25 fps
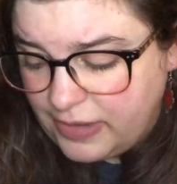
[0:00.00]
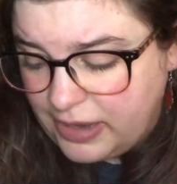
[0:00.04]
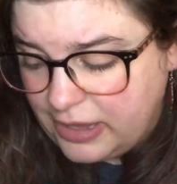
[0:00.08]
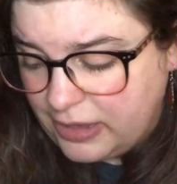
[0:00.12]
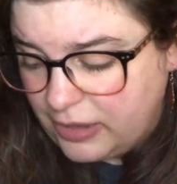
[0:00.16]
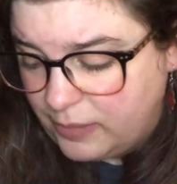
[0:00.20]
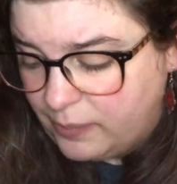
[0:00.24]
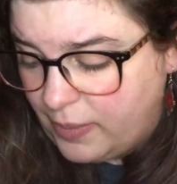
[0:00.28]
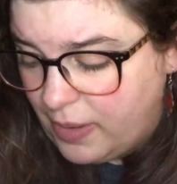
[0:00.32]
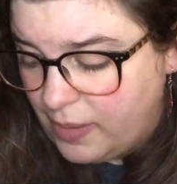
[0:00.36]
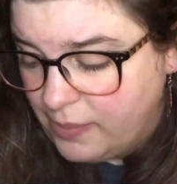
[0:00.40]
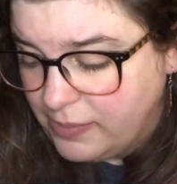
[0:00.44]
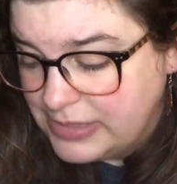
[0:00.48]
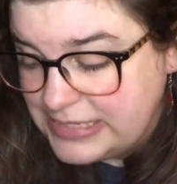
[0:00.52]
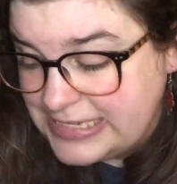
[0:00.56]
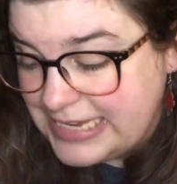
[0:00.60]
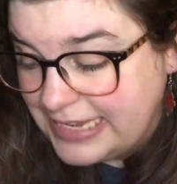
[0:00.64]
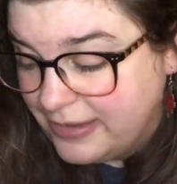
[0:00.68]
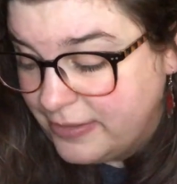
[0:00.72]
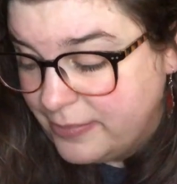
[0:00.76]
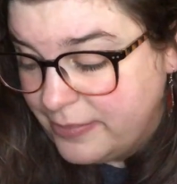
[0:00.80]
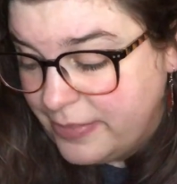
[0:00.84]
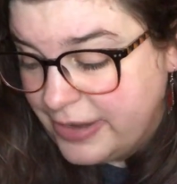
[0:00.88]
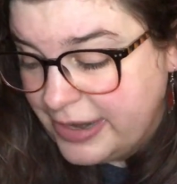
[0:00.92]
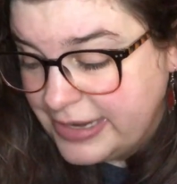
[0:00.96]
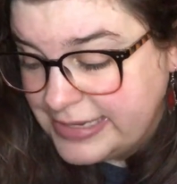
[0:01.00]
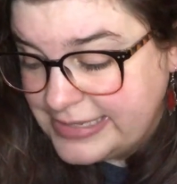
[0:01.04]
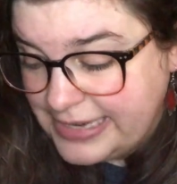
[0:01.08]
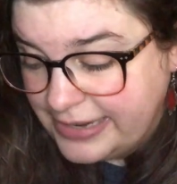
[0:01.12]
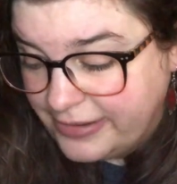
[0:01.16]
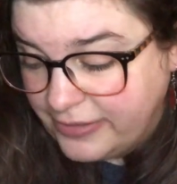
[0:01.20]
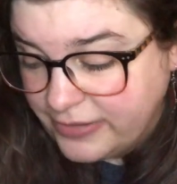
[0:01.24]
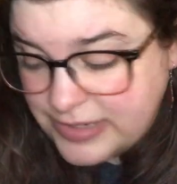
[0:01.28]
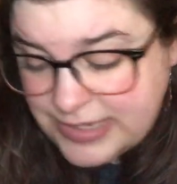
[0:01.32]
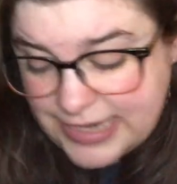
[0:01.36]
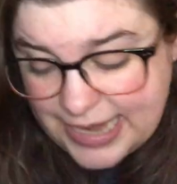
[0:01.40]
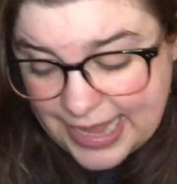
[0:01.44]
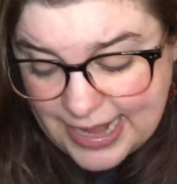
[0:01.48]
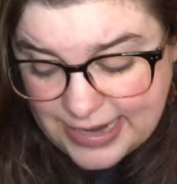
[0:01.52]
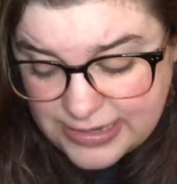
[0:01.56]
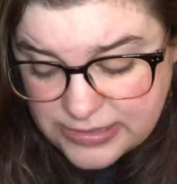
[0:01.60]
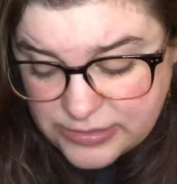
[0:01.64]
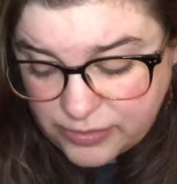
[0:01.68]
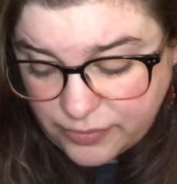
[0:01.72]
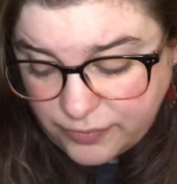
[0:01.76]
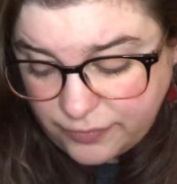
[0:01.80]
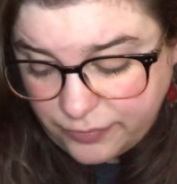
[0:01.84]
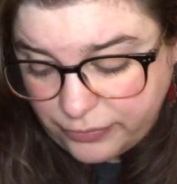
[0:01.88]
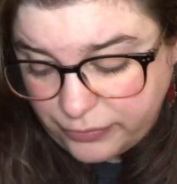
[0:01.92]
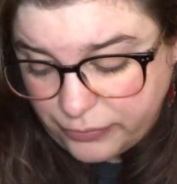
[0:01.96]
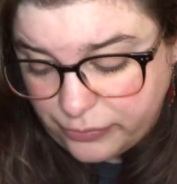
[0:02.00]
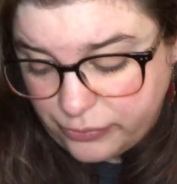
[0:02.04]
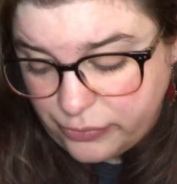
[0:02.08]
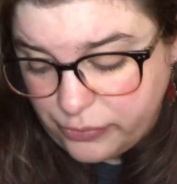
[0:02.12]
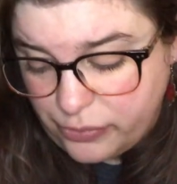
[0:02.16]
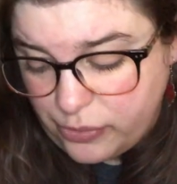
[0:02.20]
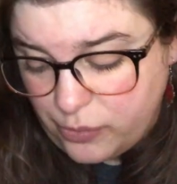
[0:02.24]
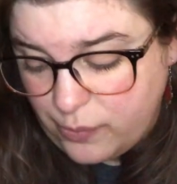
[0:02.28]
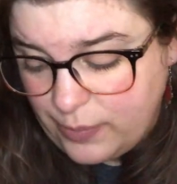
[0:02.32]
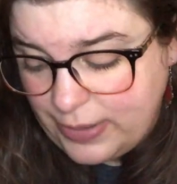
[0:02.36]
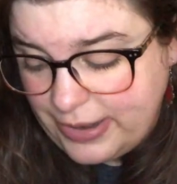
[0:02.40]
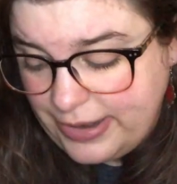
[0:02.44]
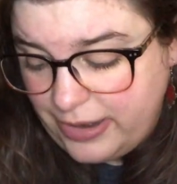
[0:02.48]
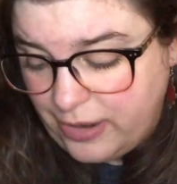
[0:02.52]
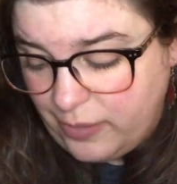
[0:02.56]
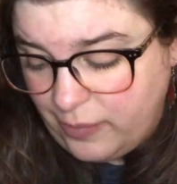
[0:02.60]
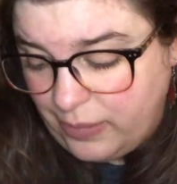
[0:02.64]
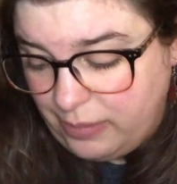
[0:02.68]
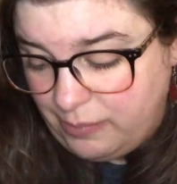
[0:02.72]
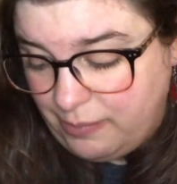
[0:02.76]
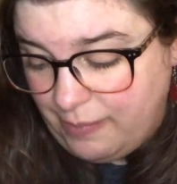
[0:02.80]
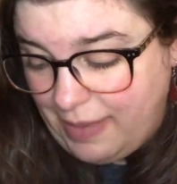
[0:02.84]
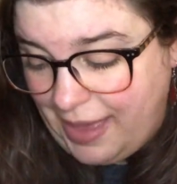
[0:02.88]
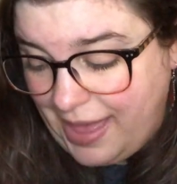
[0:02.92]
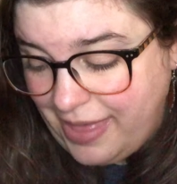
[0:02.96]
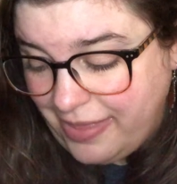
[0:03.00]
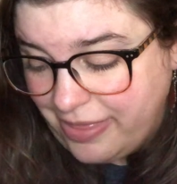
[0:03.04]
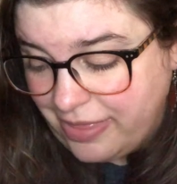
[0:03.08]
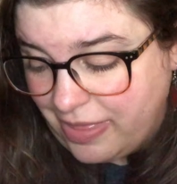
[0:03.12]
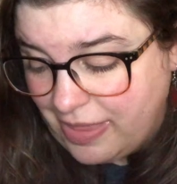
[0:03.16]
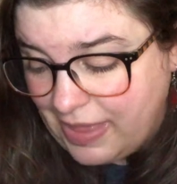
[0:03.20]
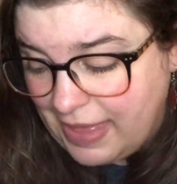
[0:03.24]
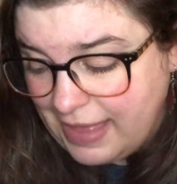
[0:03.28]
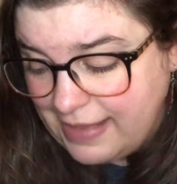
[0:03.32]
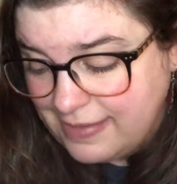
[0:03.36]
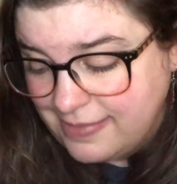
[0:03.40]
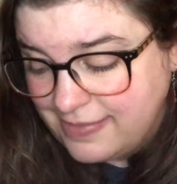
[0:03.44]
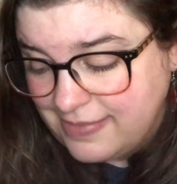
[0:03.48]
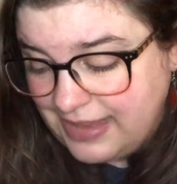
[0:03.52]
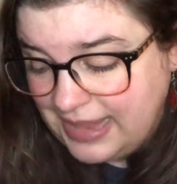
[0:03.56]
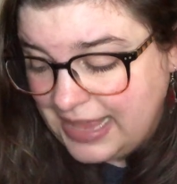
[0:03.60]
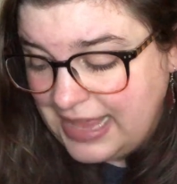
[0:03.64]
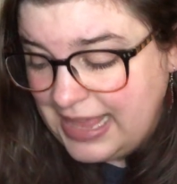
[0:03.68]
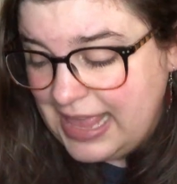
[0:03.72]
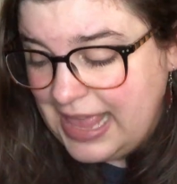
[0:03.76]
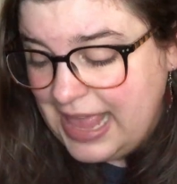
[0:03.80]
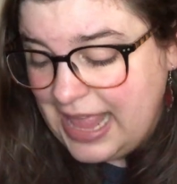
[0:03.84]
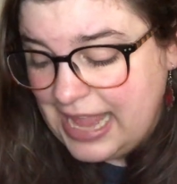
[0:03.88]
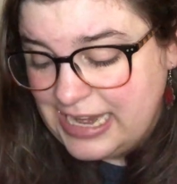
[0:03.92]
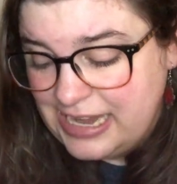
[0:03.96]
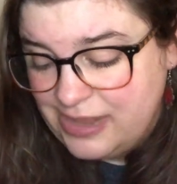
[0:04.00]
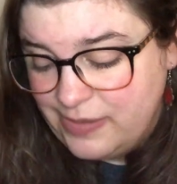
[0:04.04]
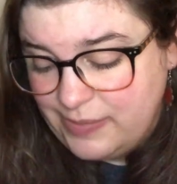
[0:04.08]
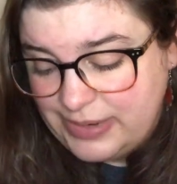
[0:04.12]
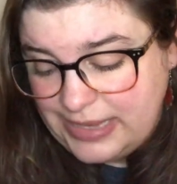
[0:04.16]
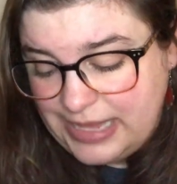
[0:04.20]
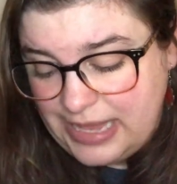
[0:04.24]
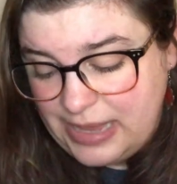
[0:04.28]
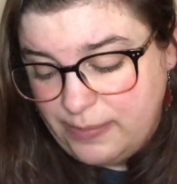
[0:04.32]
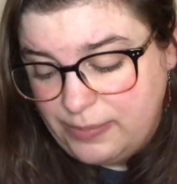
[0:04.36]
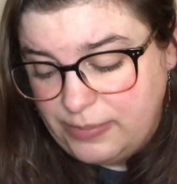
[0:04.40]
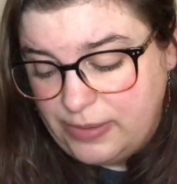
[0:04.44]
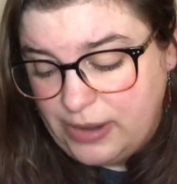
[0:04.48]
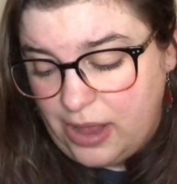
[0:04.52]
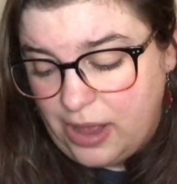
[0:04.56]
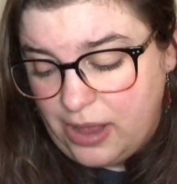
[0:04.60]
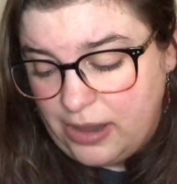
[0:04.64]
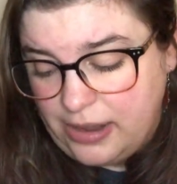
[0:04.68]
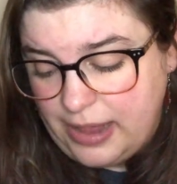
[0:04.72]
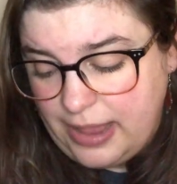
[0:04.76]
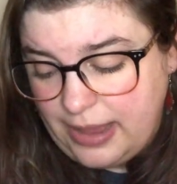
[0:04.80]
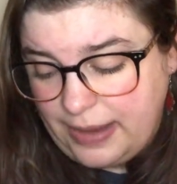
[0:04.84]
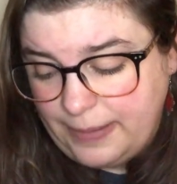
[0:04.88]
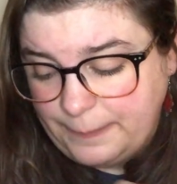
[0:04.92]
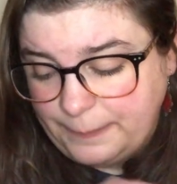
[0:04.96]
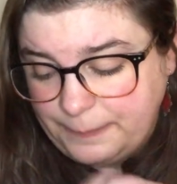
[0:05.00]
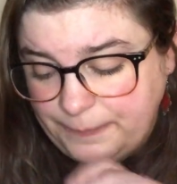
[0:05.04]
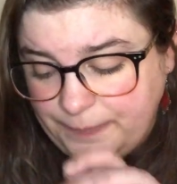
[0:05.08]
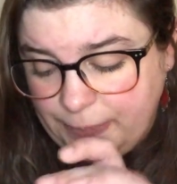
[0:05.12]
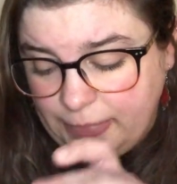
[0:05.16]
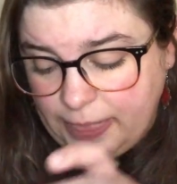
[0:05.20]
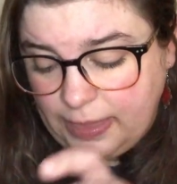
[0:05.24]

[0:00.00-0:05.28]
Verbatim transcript: that I could probably tell him that a pterodactyl flew through the window in math class, and he would keep nodding.